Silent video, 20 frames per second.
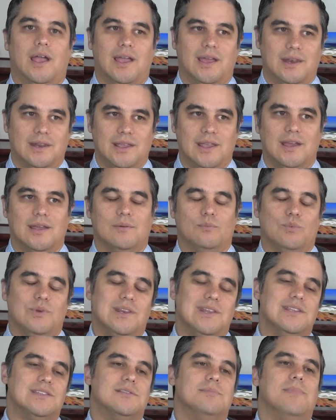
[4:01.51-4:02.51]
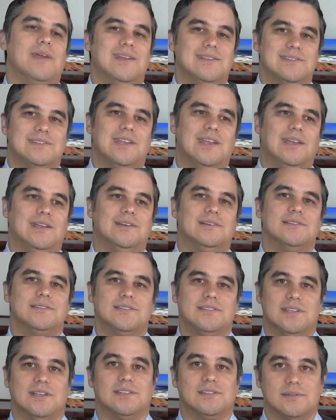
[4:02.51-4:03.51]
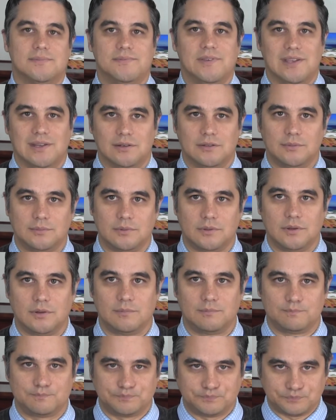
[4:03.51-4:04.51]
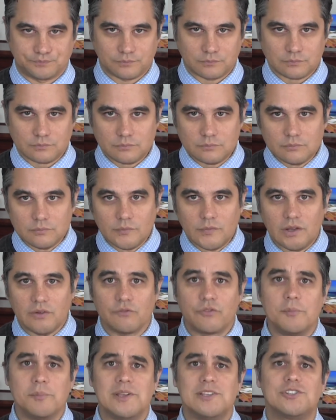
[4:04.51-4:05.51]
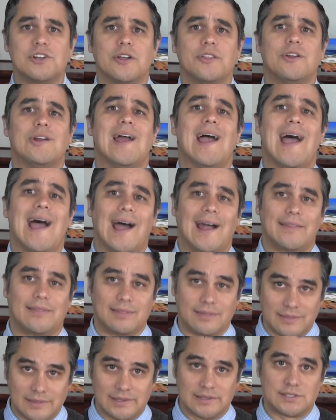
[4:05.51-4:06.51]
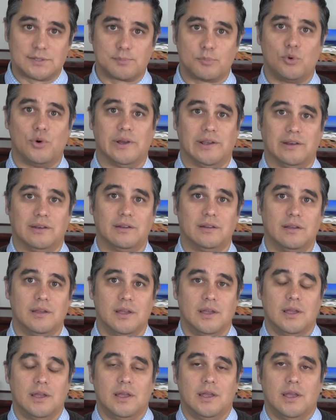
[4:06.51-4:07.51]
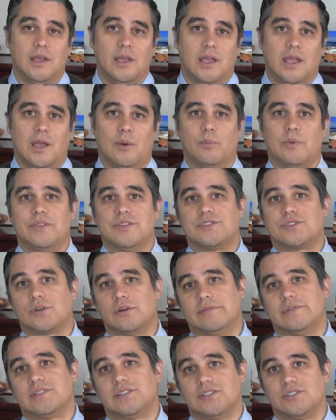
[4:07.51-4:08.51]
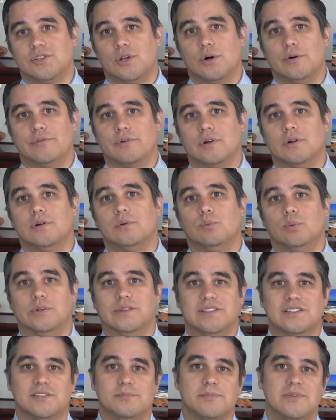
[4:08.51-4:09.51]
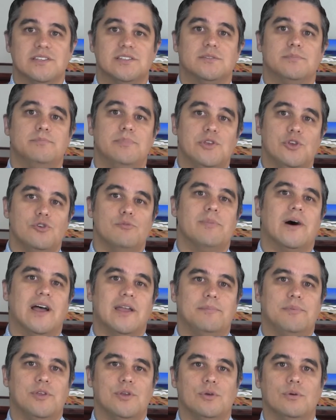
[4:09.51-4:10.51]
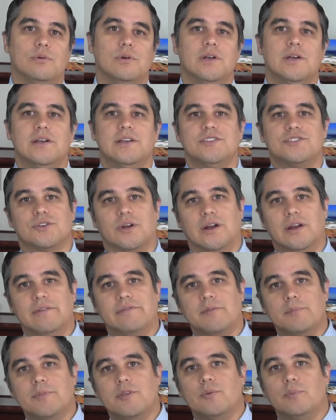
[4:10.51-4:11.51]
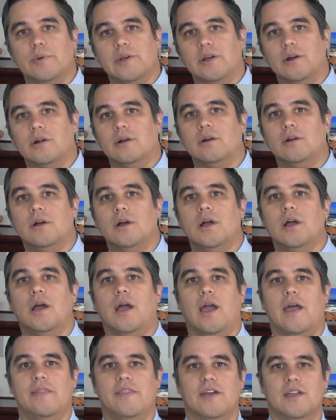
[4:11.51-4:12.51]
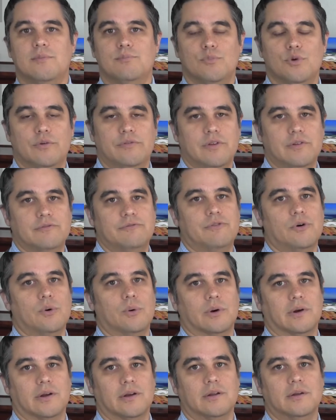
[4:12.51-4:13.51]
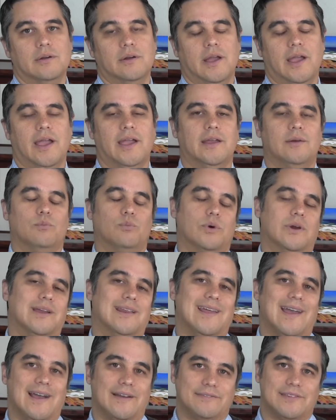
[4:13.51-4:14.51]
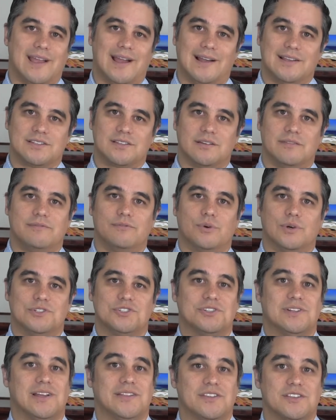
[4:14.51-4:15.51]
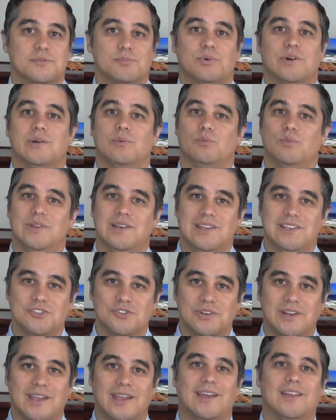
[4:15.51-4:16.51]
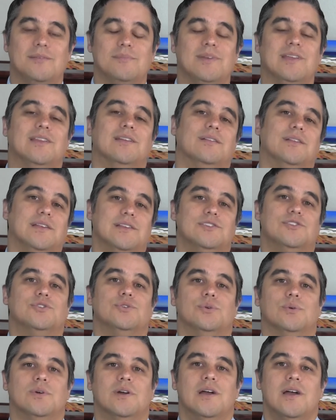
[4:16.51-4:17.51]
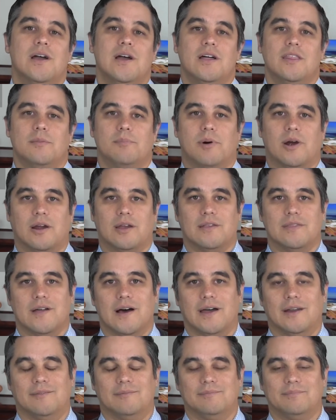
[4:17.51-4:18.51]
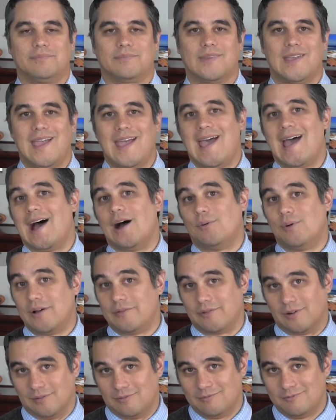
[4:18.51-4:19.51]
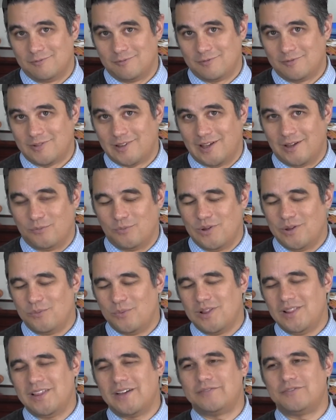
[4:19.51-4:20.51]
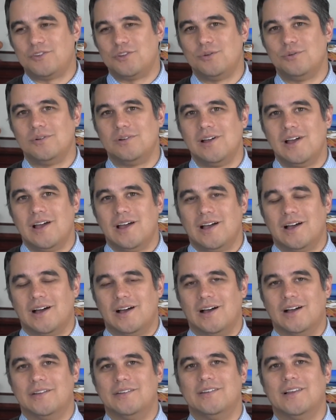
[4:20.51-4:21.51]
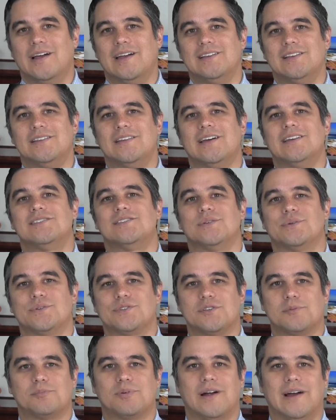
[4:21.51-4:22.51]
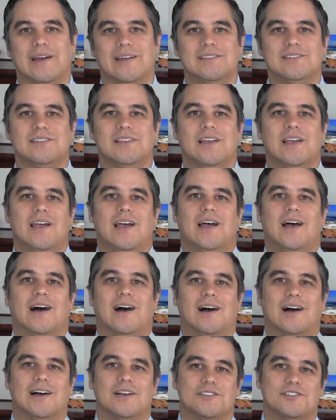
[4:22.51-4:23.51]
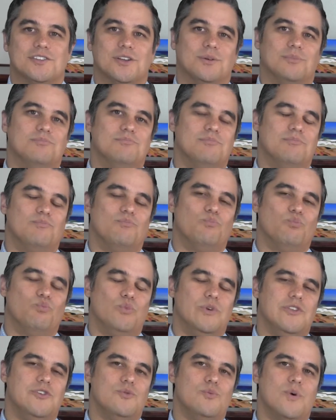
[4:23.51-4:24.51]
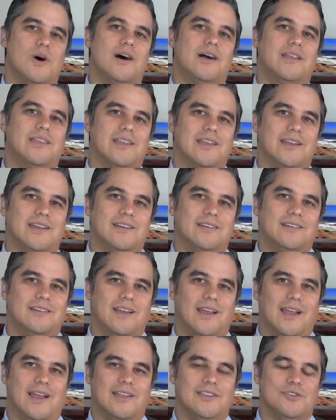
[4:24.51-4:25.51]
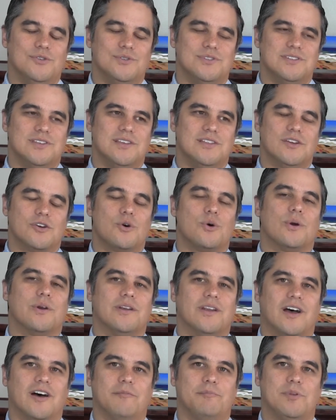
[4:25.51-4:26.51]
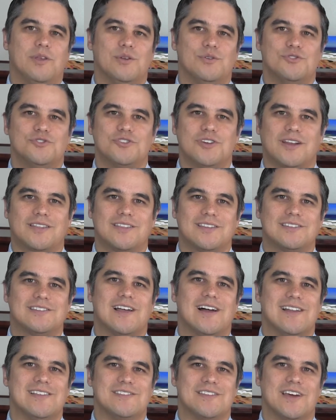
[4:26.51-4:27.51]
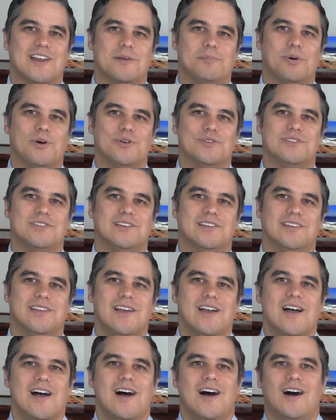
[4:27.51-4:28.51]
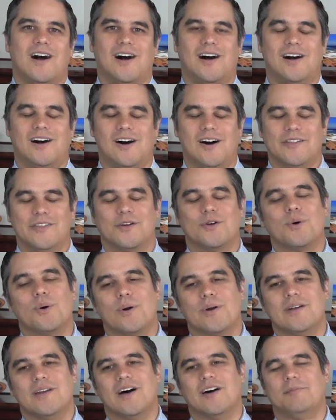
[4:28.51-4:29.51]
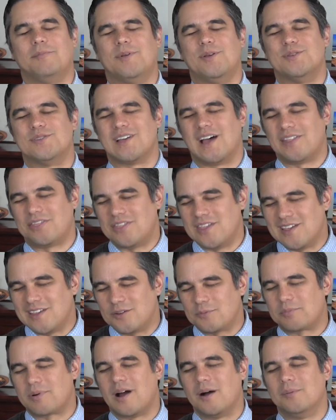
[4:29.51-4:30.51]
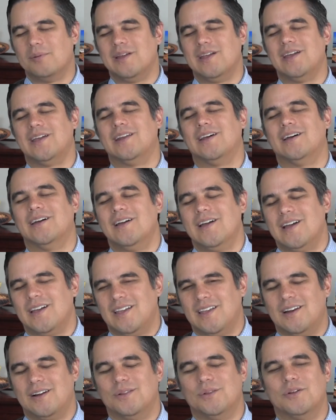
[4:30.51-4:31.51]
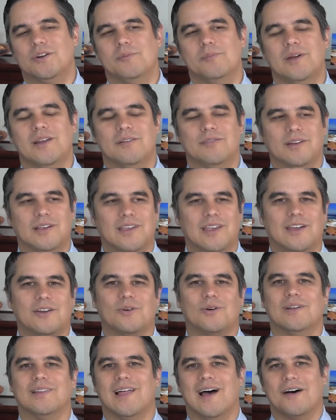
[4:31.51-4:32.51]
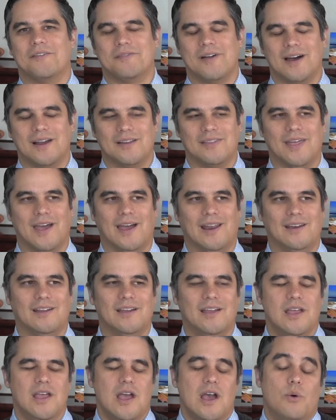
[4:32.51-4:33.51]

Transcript: And again, we need to maintain 6 feet from each other at this point. And when the service is over, we'll dismiss pew by pew, starting from the rear and then moving forward. And we're gonna have to ask, unfortunately, at this point, we need you to head immediately to the parking lot. However, okay, we left you a nice little surprise. So when you walk in and you see the cordoned off pews, check the signs that are posted on the cordoned off pews. I think you're probably gonna get a little bit of a kick or a laugh out of that.